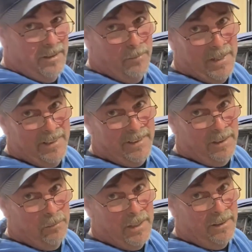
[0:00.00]
Bad thing
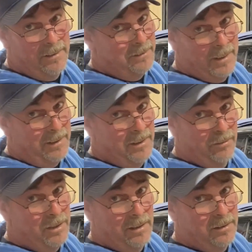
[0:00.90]
about it is I ain't never
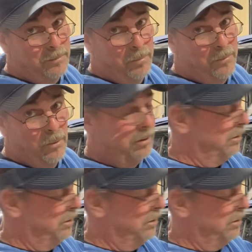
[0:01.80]
done this before.